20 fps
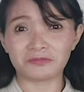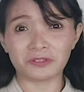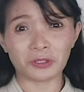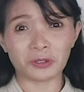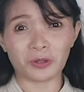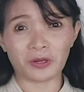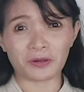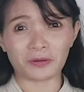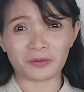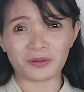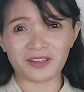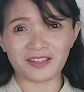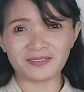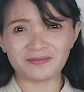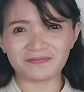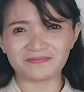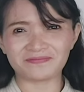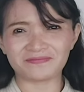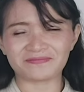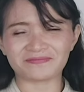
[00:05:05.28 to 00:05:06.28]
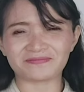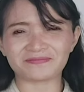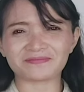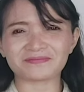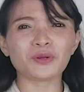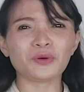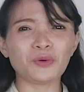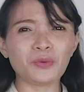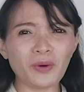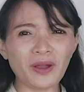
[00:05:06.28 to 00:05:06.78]
Do you agree?
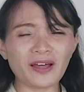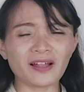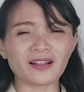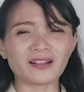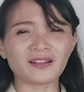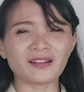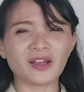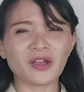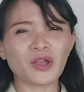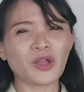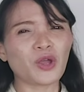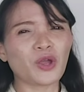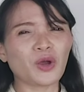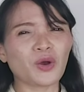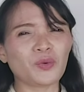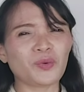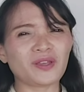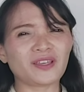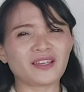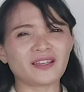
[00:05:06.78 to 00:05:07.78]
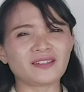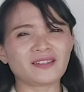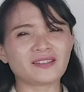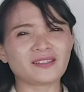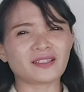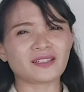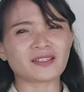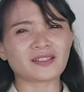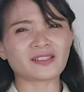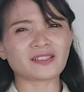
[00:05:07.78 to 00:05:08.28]
Well, we can
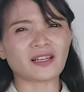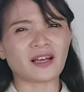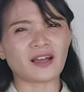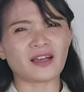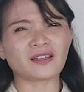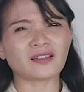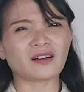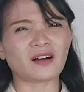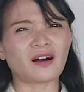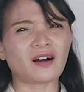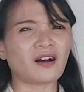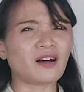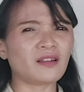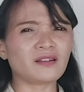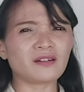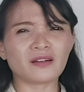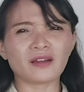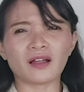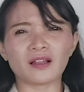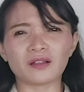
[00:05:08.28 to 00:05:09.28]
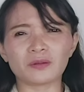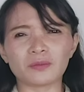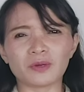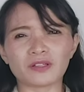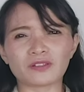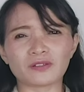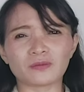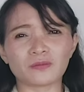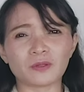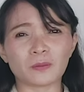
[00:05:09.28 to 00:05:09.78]
still cite other
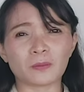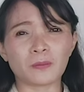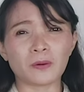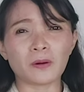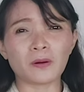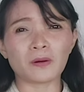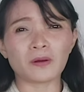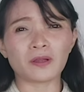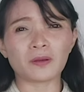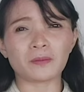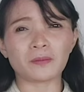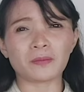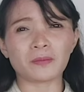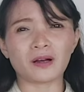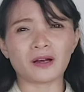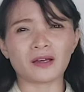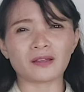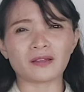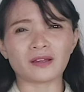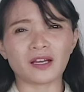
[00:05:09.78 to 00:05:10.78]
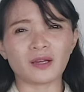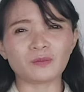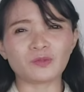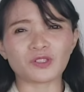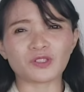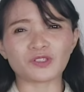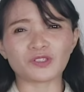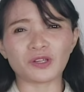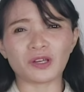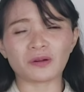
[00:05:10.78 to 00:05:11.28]
elements of the poem, but I'm
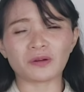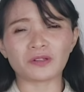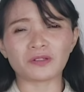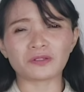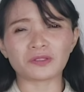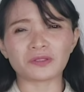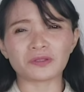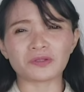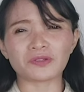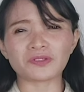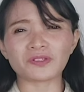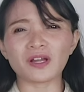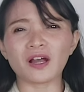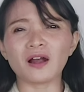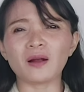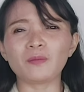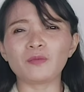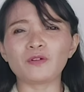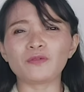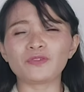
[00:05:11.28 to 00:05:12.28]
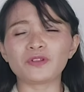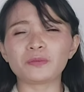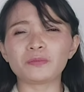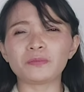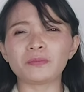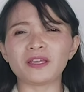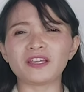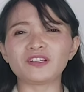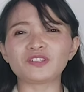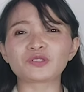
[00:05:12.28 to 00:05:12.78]
just sharing to you some of the
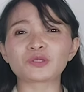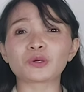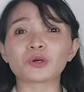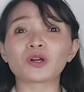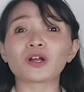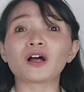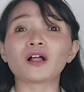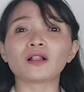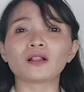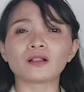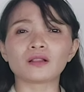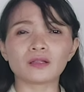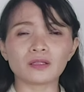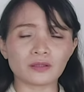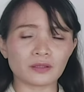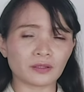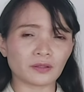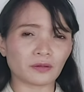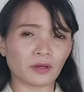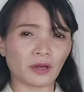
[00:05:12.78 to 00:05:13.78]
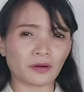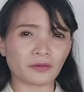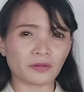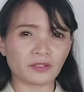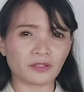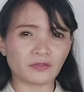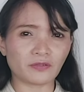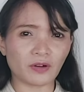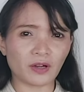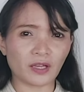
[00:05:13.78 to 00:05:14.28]
major
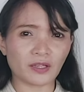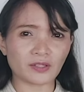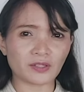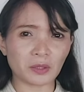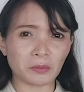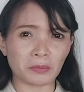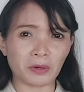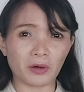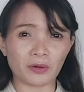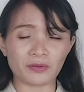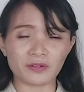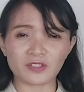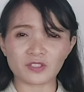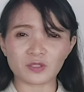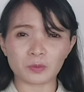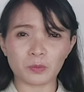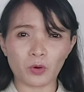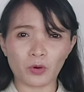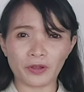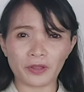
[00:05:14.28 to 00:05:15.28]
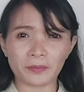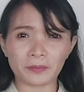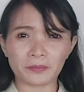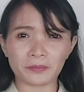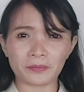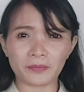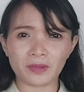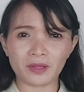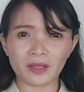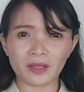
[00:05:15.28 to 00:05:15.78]
literary device about this poem.
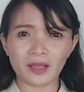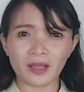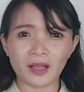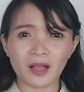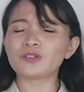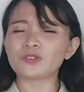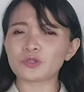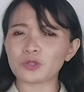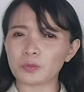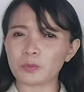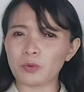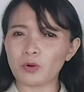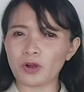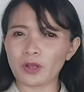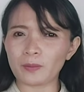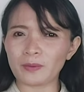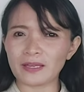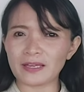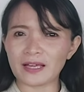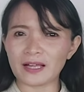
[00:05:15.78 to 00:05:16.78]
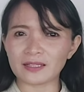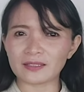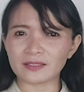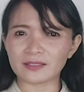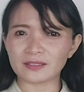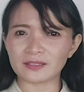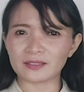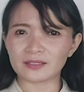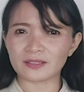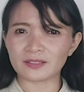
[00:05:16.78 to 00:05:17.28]
How's your poem
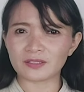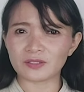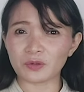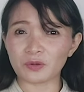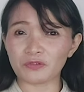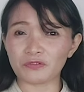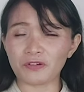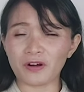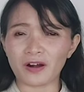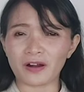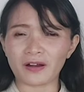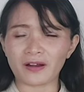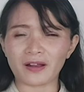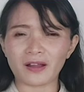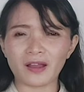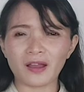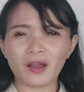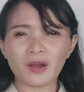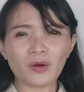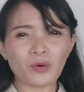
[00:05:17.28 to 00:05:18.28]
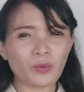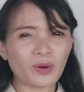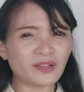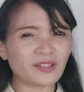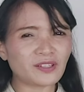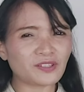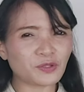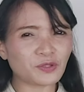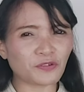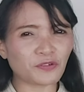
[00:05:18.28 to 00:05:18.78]
analysis so far?
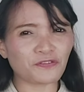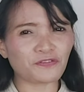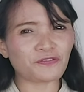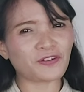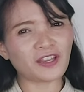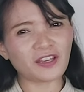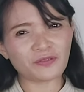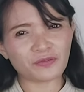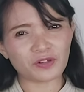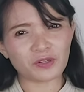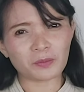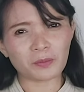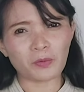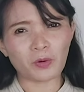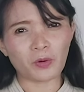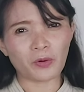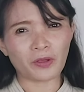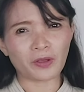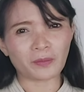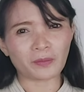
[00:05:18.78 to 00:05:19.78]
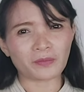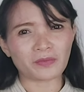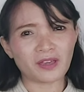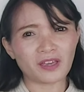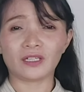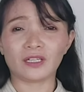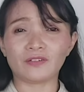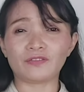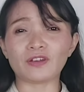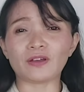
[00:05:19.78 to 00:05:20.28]
What is your favorite poem?
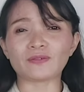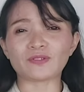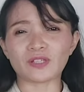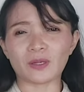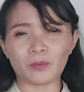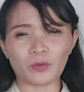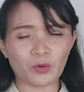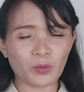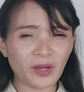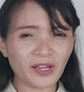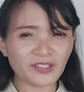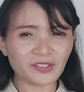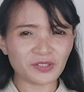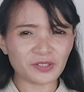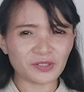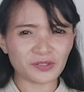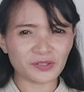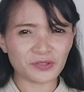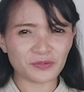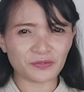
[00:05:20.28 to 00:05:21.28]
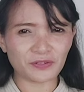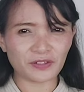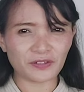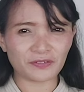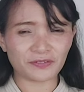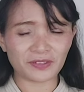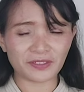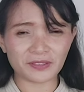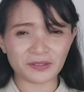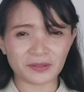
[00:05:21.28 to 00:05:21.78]
If you have some questions, feel
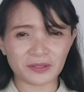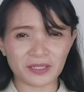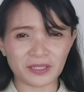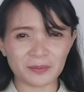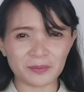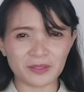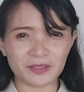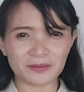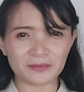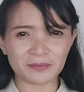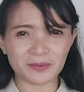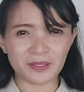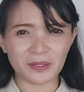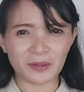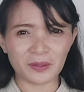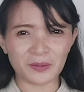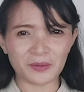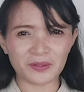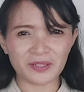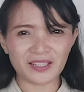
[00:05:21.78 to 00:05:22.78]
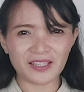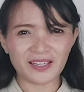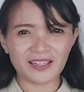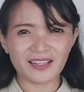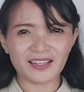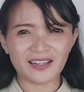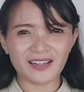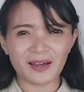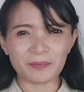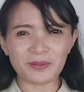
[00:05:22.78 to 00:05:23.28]
free to comment below.
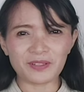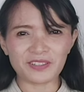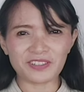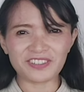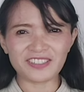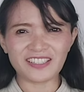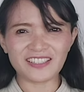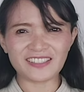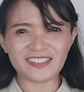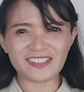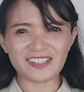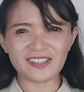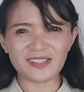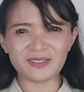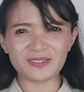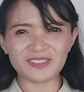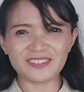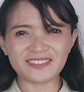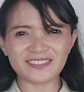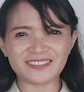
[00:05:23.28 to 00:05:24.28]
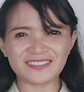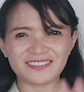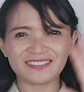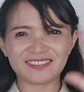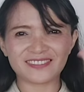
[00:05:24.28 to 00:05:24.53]
Happy learning! See you!